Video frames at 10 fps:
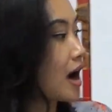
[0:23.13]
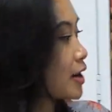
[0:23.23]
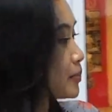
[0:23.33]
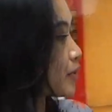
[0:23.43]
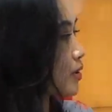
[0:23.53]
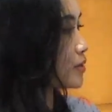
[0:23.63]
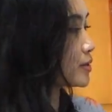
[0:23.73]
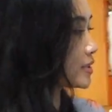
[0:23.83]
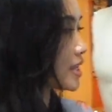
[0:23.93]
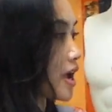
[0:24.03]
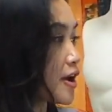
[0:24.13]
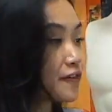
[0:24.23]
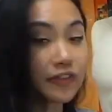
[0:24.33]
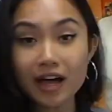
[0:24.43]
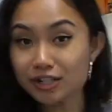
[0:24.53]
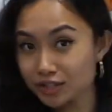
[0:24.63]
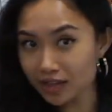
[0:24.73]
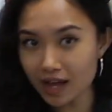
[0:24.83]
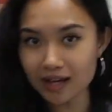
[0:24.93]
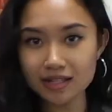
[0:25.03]
eye pros,
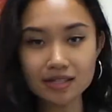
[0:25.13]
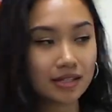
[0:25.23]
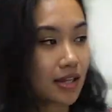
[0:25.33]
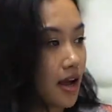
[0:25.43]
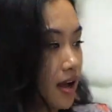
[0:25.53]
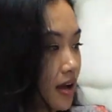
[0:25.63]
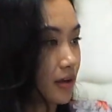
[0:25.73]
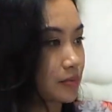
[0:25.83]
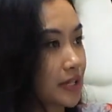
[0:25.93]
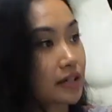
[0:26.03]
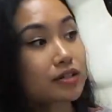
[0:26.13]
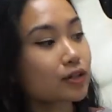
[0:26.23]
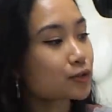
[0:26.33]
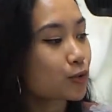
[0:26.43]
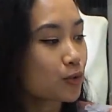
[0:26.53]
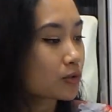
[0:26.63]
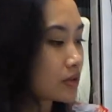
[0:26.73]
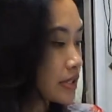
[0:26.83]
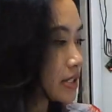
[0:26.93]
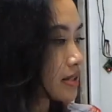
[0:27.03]
flashlights, tactical
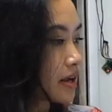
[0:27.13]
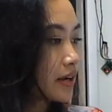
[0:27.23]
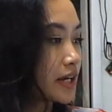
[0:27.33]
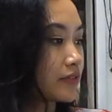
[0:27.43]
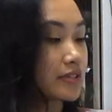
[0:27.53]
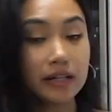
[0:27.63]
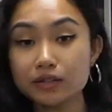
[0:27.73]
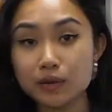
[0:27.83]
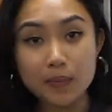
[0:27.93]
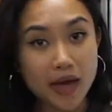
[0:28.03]
tools, even tactical